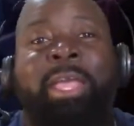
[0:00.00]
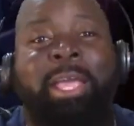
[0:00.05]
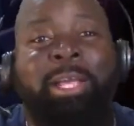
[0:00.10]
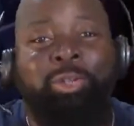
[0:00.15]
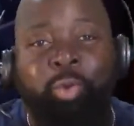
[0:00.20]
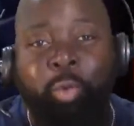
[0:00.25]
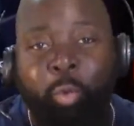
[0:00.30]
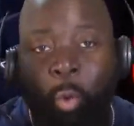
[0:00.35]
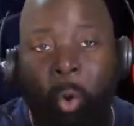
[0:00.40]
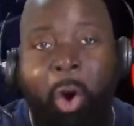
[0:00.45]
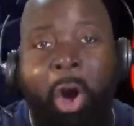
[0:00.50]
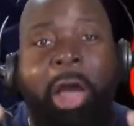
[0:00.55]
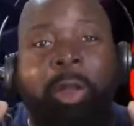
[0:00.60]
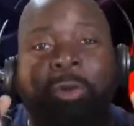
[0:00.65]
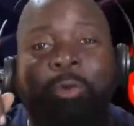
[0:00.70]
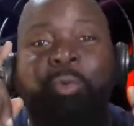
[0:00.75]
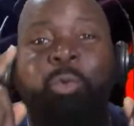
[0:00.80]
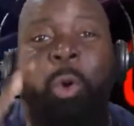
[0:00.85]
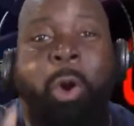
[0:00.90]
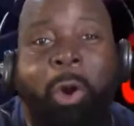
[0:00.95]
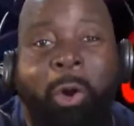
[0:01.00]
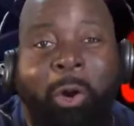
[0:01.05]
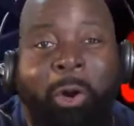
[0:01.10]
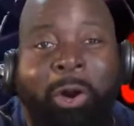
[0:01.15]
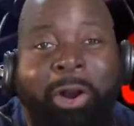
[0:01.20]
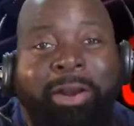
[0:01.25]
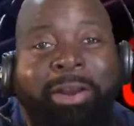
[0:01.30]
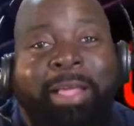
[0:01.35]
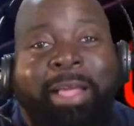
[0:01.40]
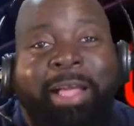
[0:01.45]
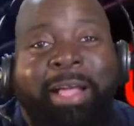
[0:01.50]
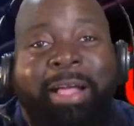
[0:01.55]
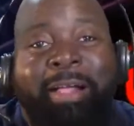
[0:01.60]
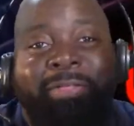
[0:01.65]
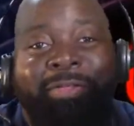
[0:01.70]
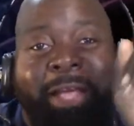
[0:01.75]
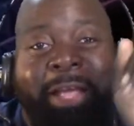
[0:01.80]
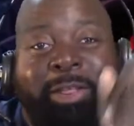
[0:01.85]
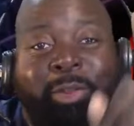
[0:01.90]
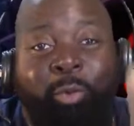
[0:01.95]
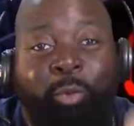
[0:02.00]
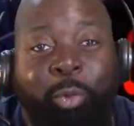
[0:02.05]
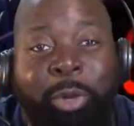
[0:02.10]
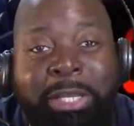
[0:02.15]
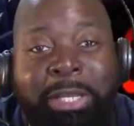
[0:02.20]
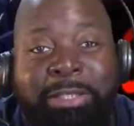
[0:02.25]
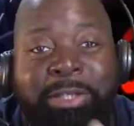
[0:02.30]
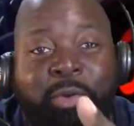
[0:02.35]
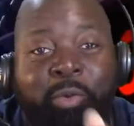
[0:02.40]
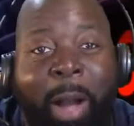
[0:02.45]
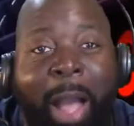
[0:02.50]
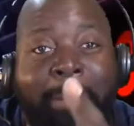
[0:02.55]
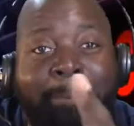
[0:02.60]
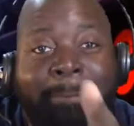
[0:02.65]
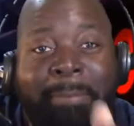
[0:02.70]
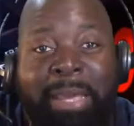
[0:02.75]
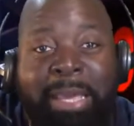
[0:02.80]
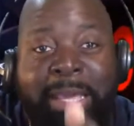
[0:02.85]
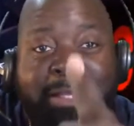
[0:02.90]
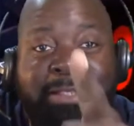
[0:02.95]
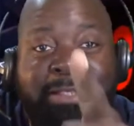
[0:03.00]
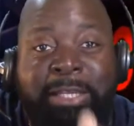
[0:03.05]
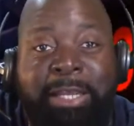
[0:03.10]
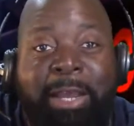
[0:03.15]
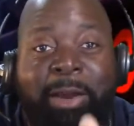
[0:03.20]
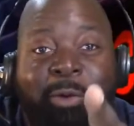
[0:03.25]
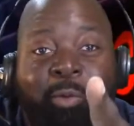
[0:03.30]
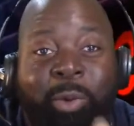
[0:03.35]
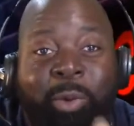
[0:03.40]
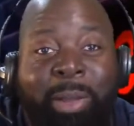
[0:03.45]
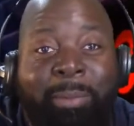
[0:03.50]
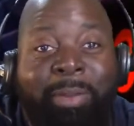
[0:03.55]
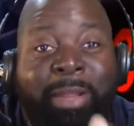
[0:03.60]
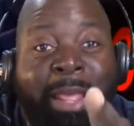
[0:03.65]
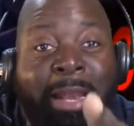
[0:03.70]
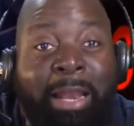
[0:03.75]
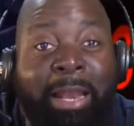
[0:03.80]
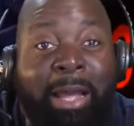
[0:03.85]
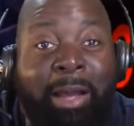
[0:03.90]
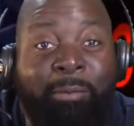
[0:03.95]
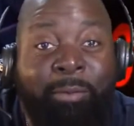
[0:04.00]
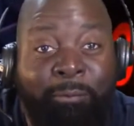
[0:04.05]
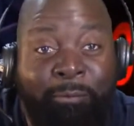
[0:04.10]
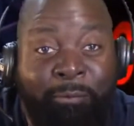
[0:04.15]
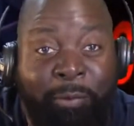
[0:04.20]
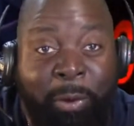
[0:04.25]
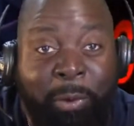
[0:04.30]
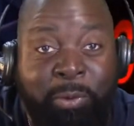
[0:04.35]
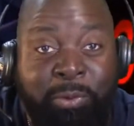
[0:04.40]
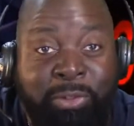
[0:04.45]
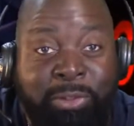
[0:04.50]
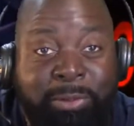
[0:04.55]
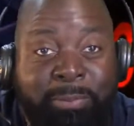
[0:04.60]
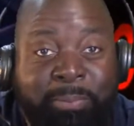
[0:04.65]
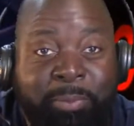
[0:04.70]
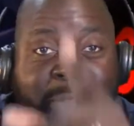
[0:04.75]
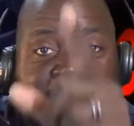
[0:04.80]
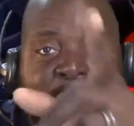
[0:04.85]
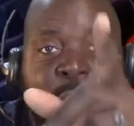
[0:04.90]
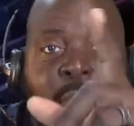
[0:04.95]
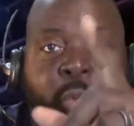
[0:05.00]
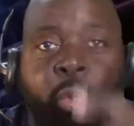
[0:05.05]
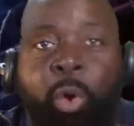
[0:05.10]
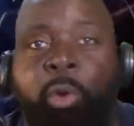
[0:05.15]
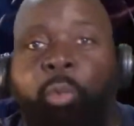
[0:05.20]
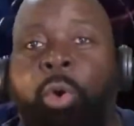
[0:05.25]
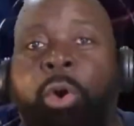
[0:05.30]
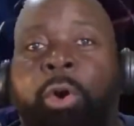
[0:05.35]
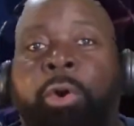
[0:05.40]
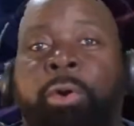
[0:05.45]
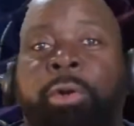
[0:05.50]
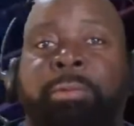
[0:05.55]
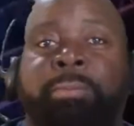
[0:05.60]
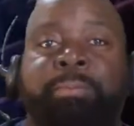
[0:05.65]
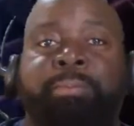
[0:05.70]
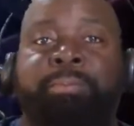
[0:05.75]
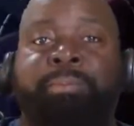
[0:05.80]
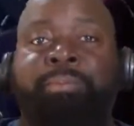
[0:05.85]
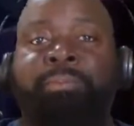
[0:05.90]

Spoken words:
It's one word that the reason why men tell women they love them first. One word.